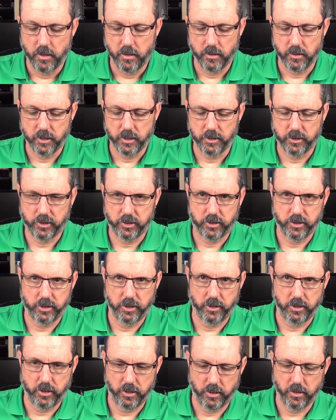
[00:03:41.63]
Let's see
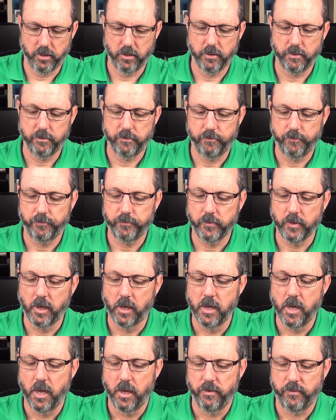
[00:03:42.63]
here.
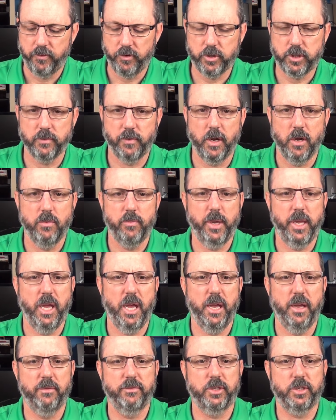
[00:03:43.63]
First of all, we
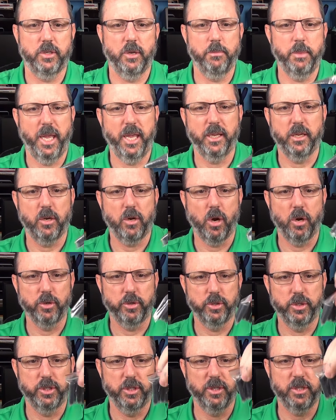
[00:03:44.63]
have some ink
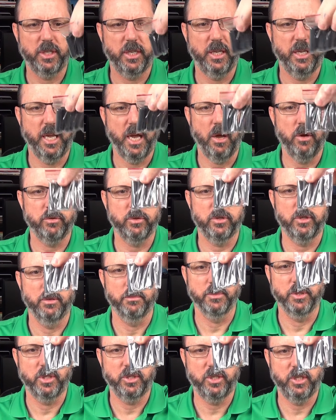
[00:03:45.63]
cartridges. Count
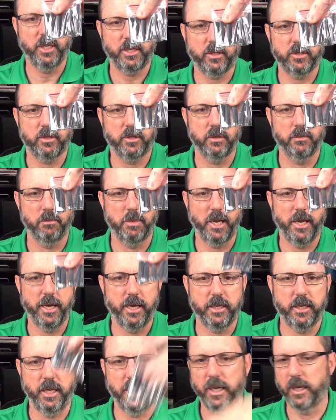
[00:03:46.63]
them. Six
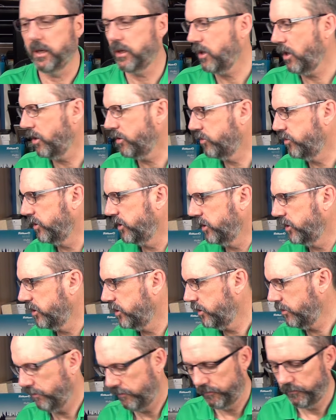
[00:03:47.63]
black ink
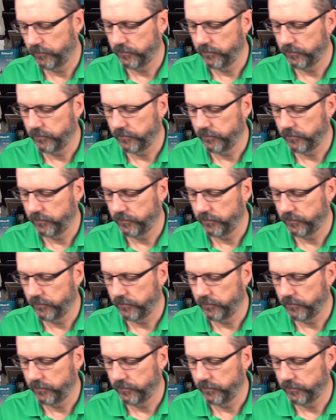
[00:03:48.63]
cartridges.